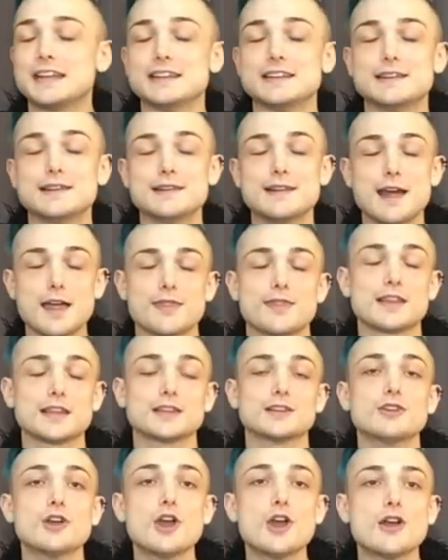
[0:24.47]
edit,
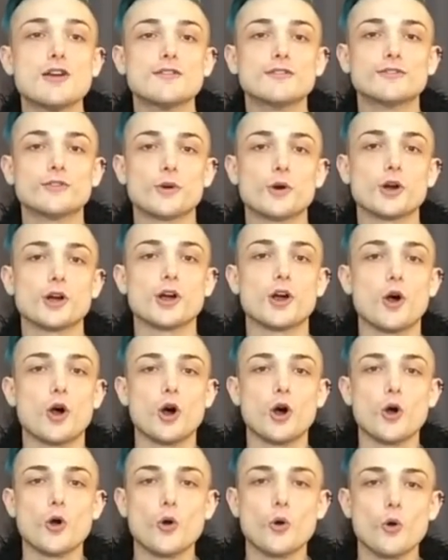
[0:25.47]
nothing for
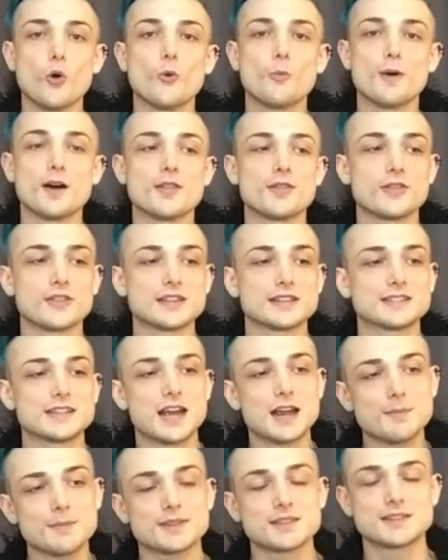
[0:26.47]
a whole month. The
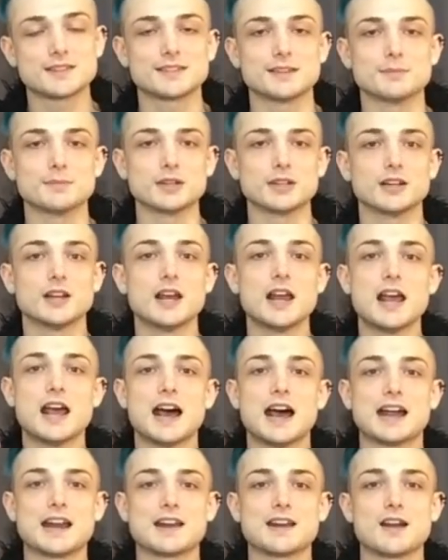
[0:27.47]
entire month of December,
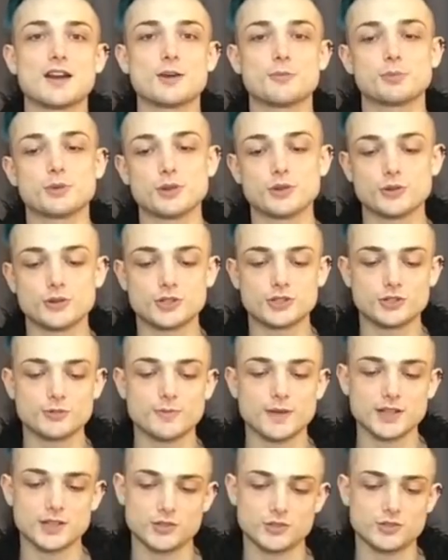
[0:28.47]
I did not upload
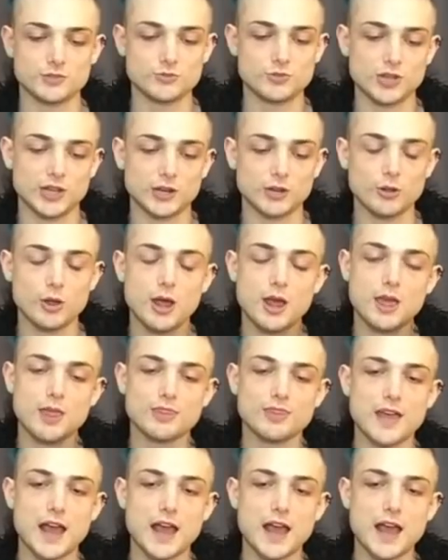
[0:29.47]
to my YouTube channel.